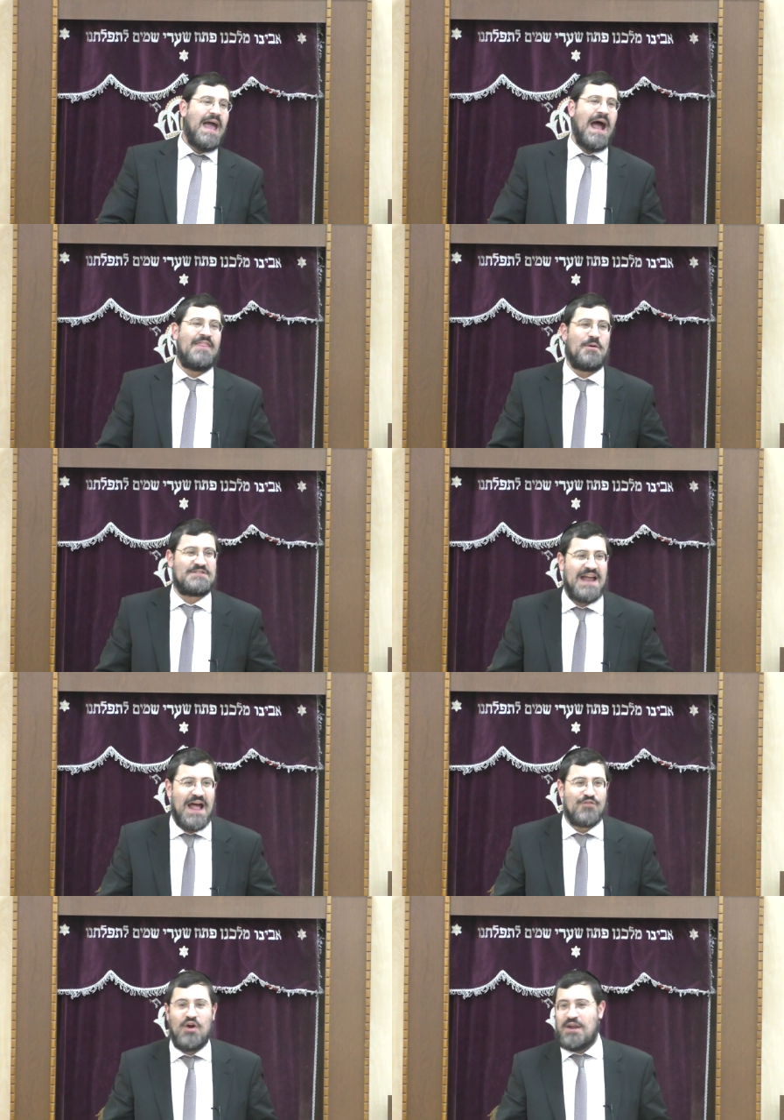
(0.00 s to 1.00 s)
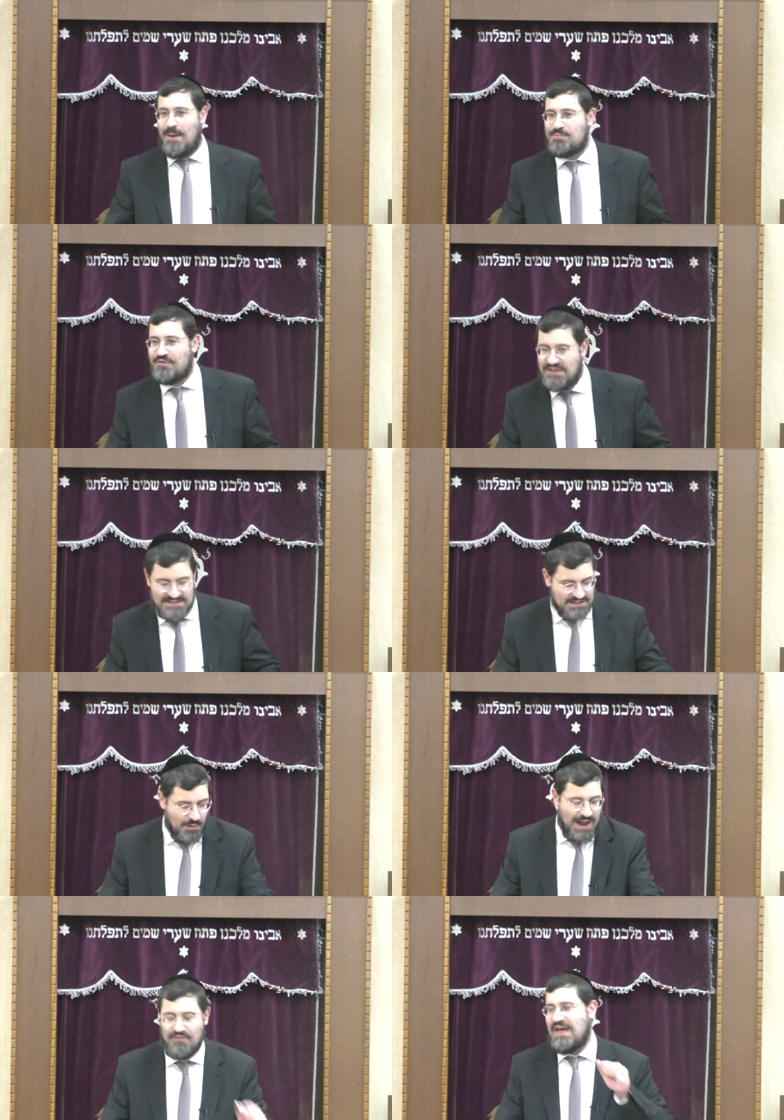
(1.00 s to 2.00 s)
And there was an advert a number of years
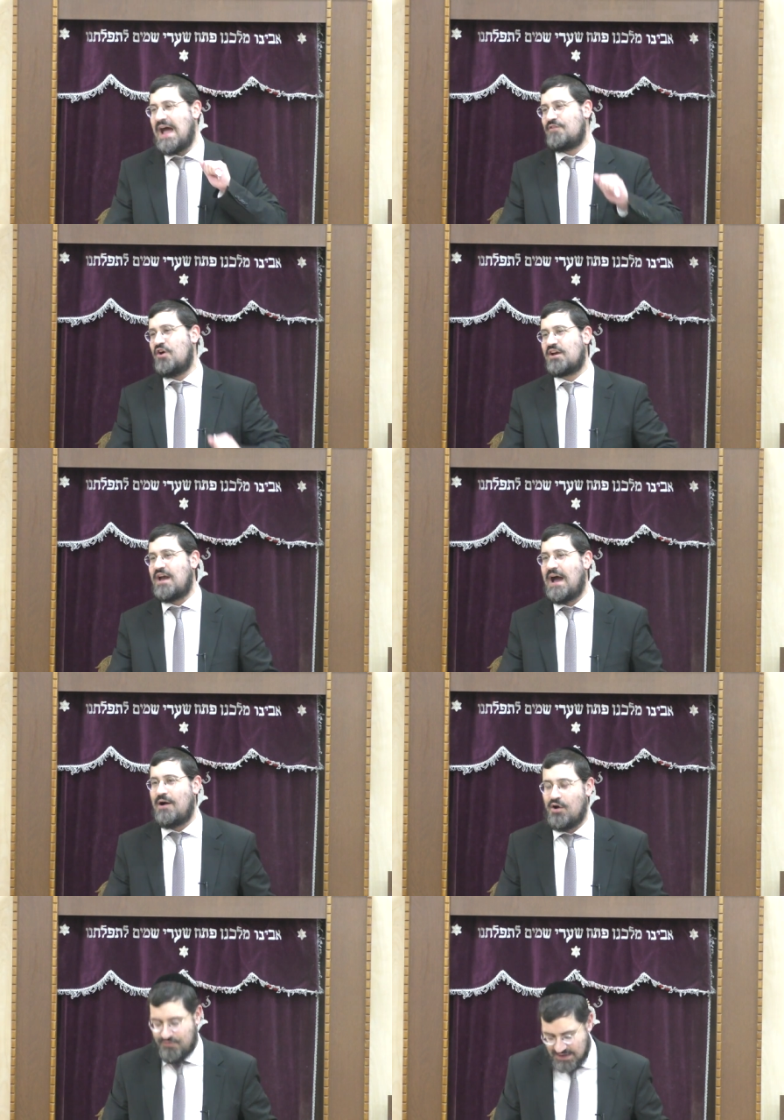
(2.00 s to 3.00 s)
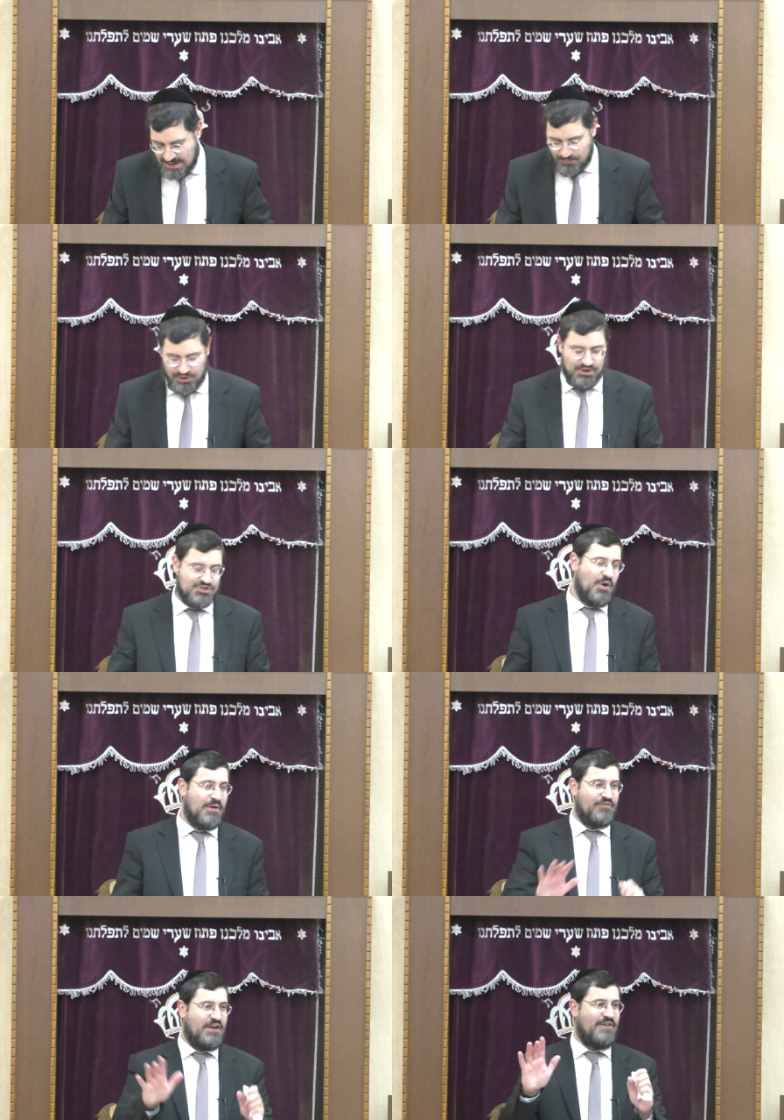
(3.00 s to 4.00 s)
ago. I have the advert cut out over here. I'm not going to show
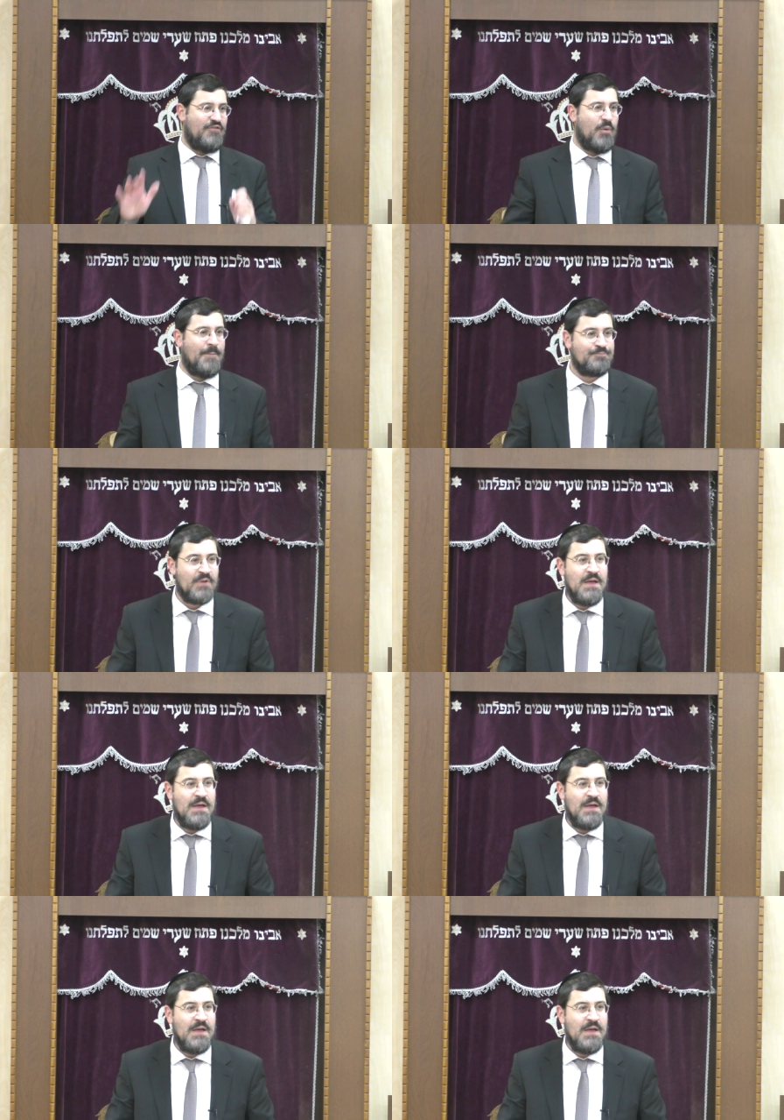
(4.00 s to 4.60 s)
it in front of everyone.